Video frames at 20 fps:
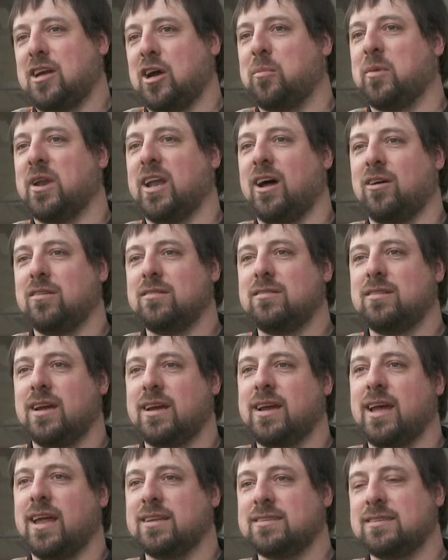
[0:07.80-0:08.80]
coming out, they
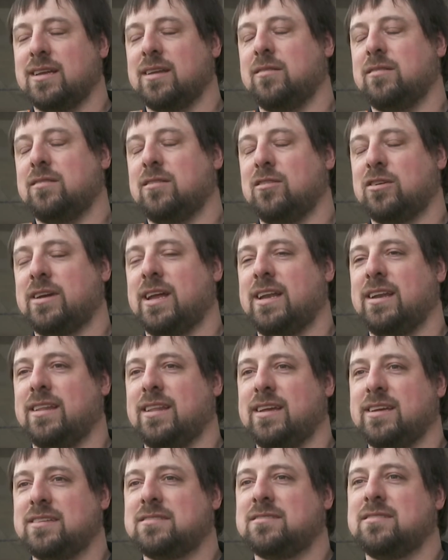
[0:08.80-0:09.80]
kind of said, look into
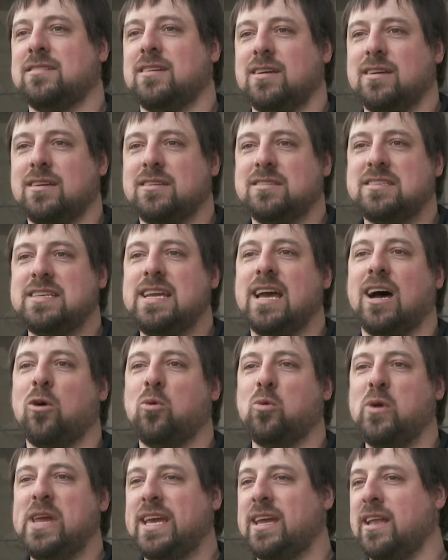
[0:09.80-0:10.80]
this, see how
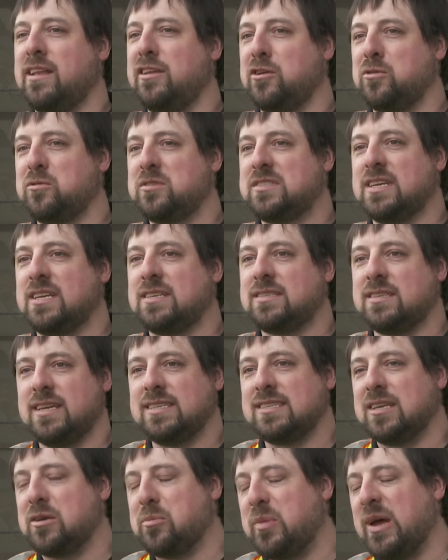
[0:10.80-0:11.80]
we can use this.
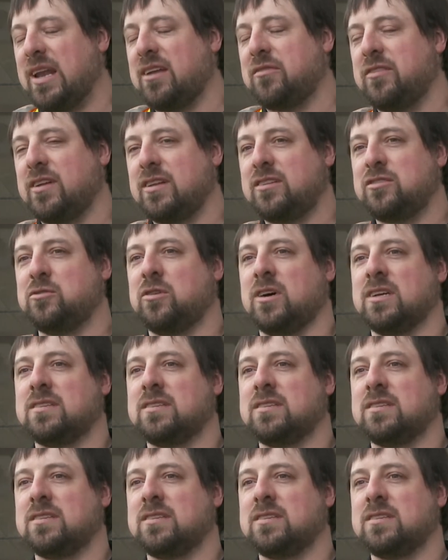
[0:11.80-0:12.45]
Is it a benefit to